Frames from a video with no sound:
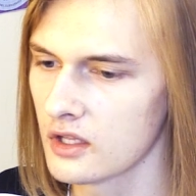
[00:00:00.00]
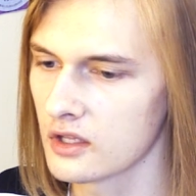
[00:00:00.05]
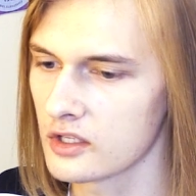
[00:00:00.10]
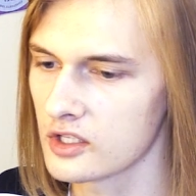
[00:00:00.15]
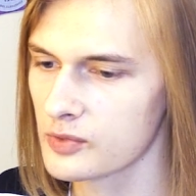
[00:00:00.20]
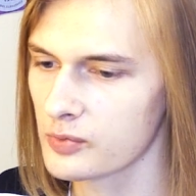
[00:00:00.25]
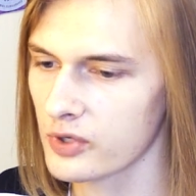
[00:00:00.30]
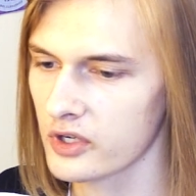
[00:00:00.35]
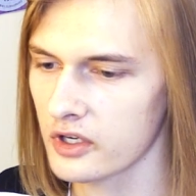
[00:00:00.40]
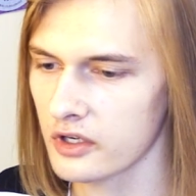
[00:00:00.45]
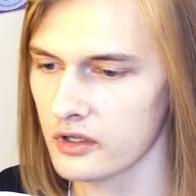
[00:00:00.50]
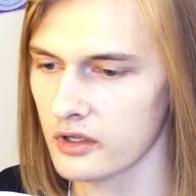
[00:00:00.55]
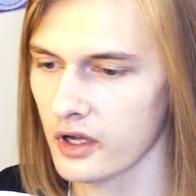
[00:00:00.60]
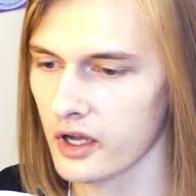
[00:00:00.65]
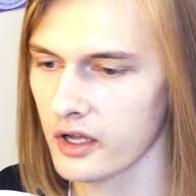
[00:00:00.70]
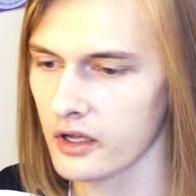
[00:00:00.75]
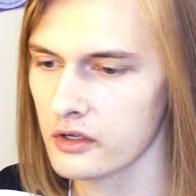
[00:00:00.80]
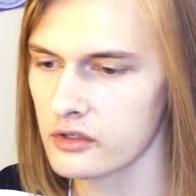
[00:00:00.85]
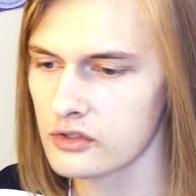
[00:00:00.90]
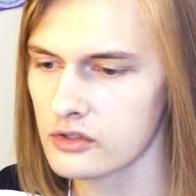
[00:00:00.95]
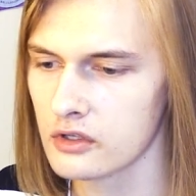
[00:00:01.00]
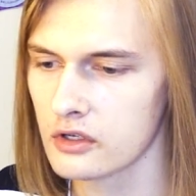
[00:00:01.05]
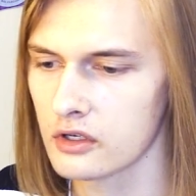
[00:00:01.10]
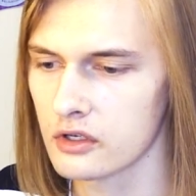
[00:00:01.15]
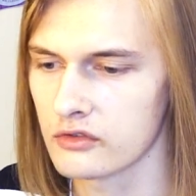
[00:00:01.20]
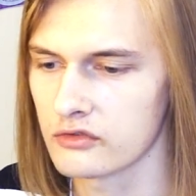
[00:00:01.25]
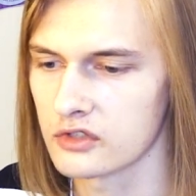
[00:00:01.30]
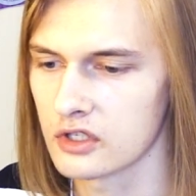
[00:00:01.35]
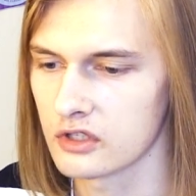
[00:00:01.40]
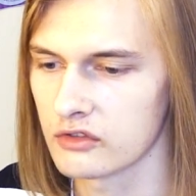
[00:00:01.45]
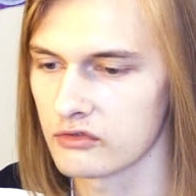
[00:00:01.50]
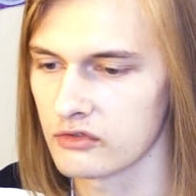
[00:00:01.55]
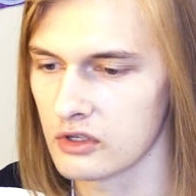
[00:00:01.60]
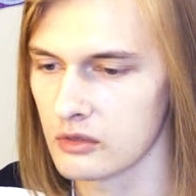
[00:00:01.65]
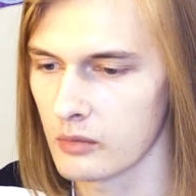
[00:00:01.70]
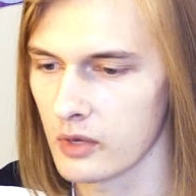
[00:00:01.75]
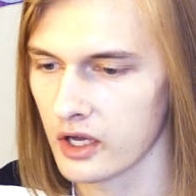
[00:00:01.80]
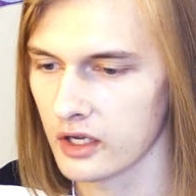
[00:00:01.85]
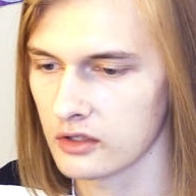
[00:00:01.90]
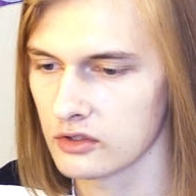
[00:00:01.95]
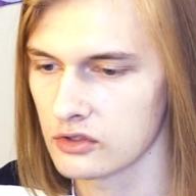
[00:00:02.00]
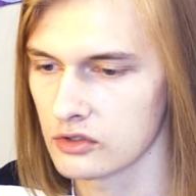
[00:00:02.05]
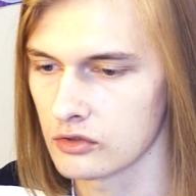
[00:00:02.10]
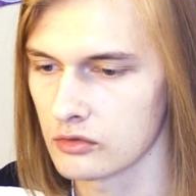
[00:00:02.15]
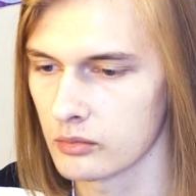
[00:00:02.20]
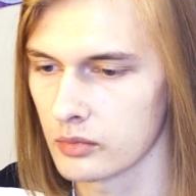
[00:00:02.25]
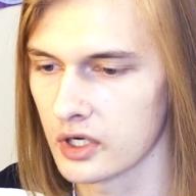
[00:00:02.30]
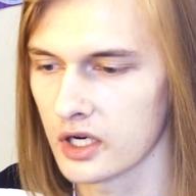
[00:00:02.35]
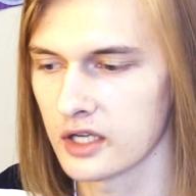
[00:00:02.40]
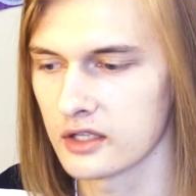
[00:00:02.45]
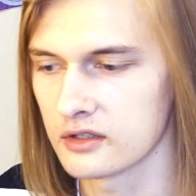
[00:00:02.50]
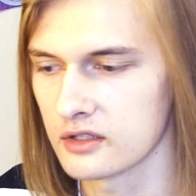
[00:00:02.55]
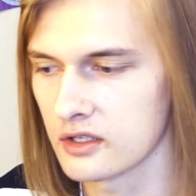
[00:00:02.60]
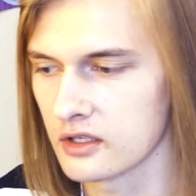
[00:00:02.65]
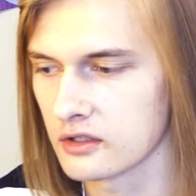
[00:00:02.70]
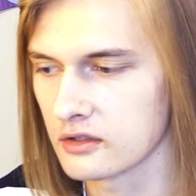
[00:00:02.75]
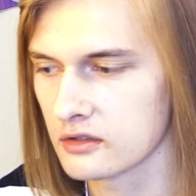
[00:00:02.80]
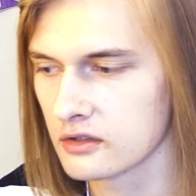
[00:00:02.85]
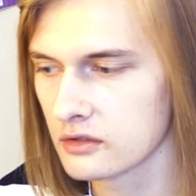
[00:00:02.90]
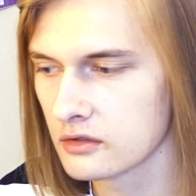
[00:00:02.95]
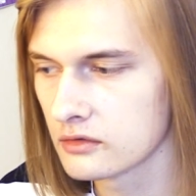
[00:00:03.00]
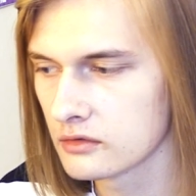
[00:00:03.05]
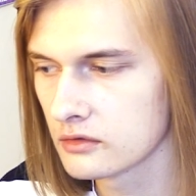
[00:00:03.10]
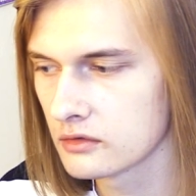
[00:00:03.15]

This part, I also could have done feedback too, but I didn't.